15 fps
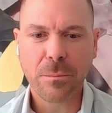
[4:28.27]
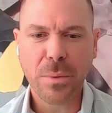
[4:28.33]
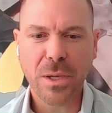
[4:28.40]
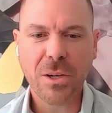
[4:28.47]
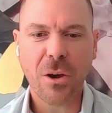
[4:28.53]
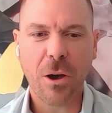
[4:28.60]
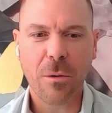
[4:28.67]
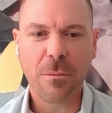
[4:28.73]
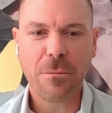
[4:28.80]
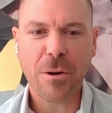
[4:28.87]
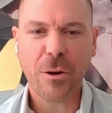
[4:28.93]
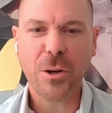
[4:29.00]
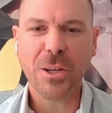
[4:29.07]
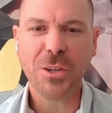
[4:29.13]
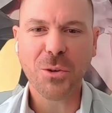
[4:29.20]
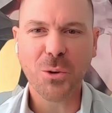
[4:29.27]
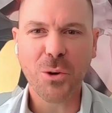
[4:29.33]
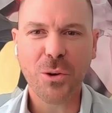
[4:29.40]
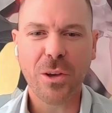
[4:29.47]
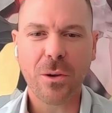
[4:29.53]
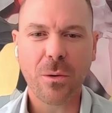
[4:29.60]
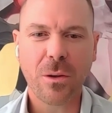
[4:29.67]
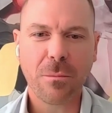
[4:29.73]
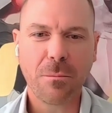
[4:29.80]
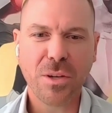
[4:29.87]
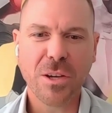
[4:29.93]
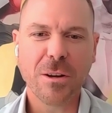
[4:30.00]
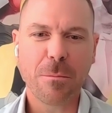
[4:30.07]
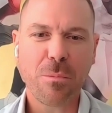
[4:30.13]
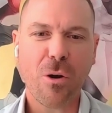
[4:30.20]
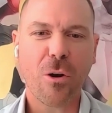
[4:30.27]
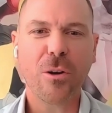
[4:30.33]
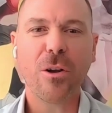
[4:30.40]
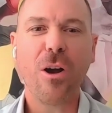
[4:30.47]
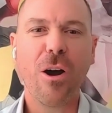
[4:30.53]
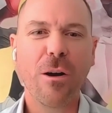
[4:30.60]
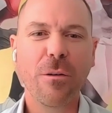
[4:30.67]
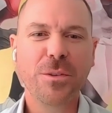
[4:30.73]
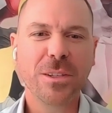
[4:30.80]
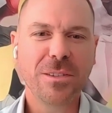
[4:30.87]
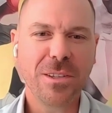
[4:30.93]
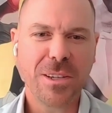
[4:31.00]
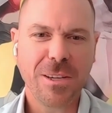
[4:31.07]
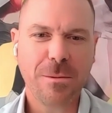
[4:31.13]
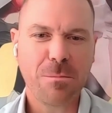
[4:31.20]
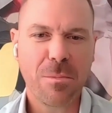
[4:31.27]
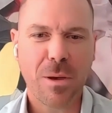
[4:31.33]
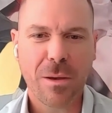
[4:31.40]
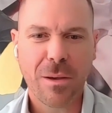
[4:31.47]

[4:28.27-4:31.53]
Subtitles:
become very good at being a part of the team